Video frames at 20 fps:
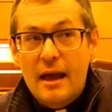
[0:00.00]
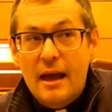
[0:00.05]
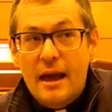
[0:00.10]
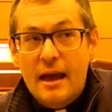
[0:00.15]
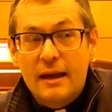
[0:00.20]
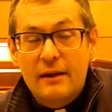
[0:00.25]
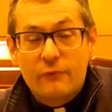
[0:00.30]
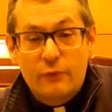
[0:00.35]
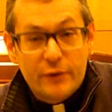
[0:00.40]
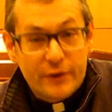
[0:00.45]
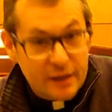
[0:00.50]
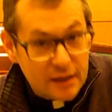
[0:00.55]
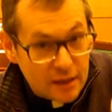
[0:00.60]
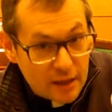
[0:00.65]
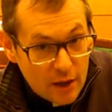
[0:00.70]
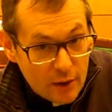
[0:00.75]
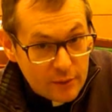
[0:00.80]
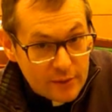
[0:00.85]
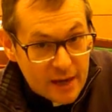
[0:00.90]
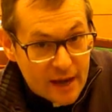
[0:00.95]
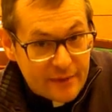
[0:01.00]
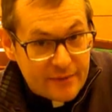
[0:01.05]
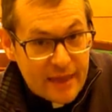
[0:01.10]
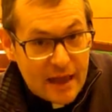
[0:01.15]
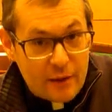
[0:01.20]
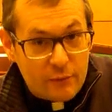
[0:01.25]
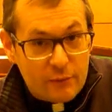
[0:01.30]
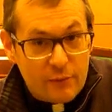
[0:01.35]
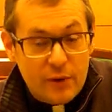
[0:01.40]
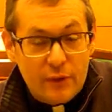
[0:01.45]
And if we're going to go down
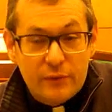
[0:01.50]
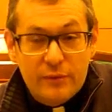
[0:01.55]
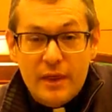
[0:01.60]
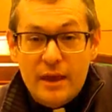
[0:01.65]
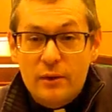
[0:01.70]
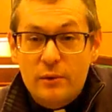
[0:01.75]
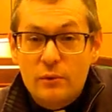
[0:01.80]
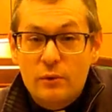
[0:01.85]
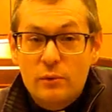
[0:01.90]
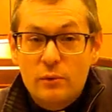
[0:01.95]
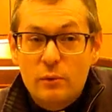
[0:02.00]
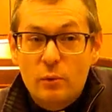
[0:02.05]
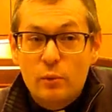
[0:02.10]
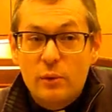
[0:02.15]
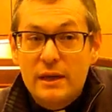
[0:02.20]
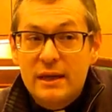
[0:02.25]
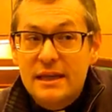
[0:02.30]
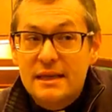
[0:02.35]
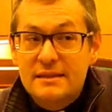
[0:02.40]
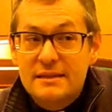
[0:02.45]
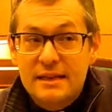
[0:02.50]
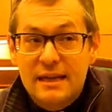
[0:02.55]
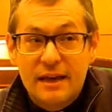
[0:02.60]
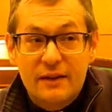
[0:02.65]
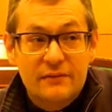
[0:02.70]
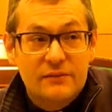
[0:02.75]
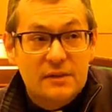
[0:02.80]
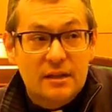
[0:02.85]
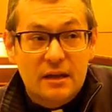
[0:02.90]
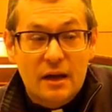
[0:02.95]
that road, then we need to
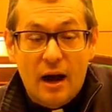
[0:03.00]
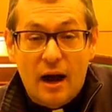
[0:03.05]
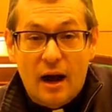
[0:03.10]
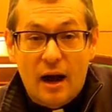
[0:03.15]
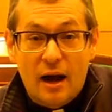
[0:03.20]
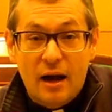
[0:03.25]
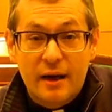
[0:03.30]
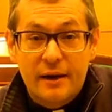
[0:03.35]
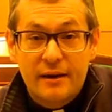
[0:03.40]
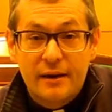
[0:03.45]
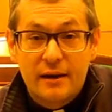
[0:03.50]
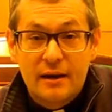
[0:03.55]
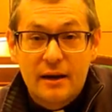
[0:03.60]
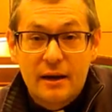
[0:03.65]
give to God